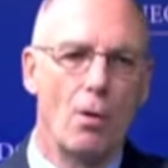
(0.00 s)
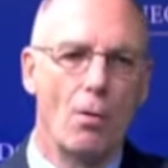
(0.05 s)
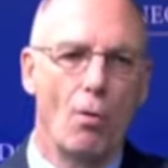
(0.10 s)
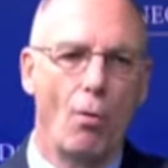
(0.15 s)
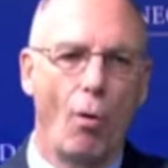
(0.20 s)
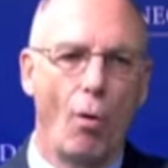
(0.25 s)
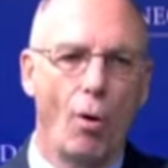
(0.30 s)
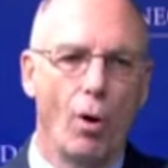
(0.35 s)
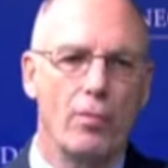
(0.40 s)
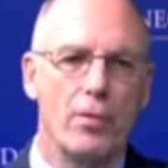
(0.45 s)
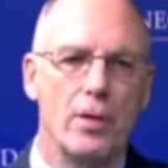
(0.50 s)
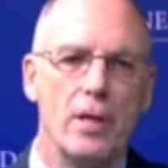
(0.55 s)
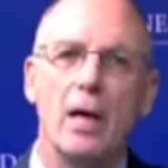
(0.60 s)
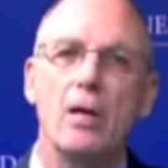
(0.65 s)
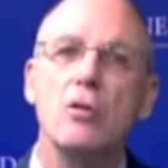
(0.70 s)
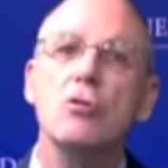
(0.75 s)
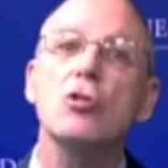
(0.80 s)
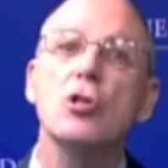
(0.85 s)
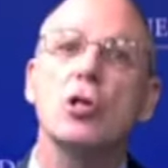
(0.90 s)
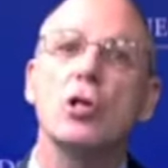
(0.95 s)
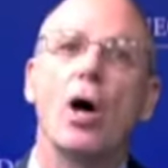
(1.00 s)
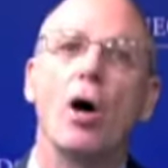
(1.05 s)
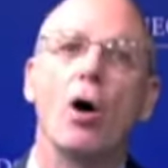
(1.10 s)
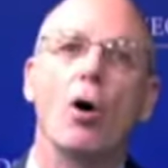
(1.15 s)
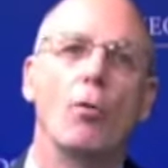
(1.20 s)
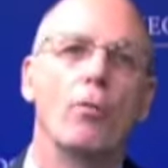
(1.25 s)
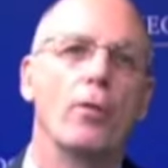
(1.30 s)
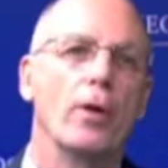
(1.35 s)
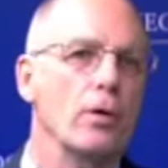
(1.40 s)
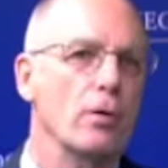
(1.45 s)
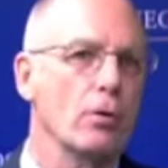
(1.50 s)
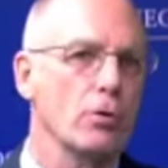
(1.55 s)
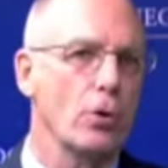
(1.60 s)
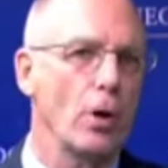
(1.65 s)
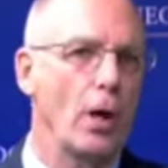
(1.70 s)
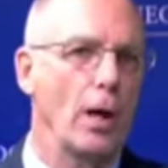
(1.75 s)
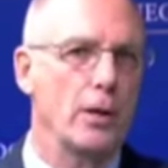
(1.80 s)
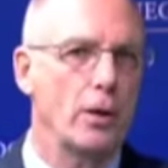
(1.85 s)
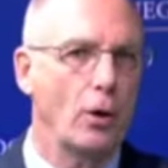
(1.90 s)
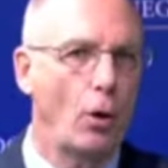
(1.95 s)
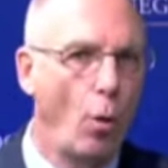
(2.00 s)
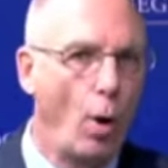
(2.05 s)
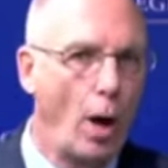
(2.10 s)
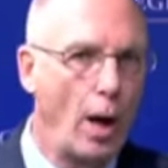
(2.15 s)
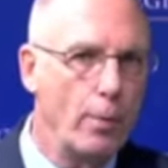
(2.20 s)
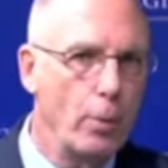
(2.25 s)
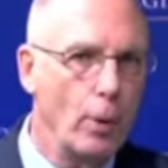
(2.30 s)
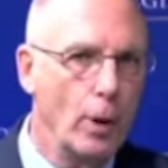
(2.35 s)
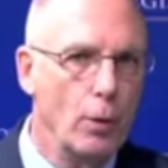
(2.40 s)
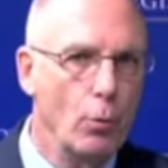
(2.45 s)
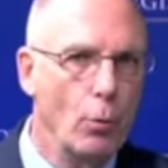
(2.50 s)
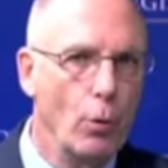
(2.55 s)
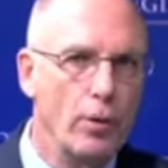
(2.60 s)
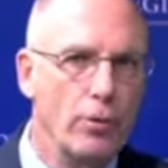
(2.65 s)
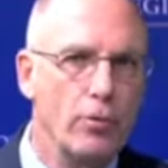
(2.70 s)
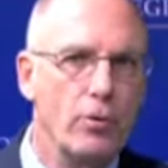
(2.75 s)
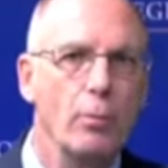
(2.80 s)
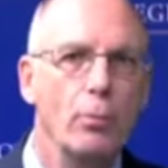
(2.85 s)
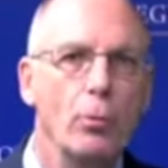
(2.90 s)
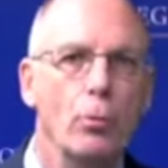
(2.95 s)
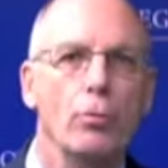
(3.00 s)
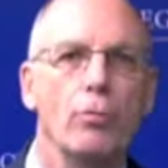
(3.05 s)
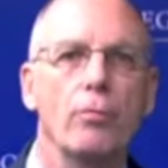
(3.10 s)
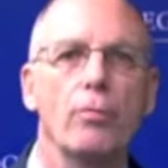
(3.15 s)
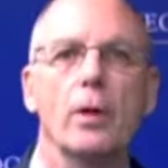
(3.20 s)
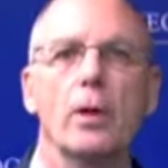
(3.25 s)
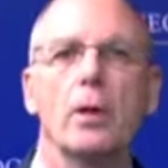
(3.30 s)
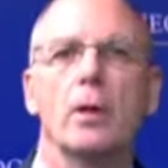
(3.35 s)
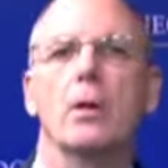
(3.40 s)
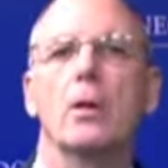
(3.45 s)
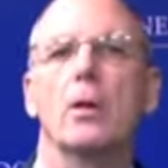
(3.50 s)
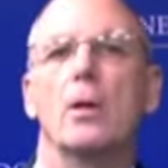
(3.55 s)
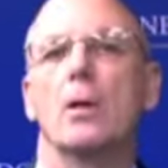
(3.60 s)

or the NGO that you're trying to cooperate with to move the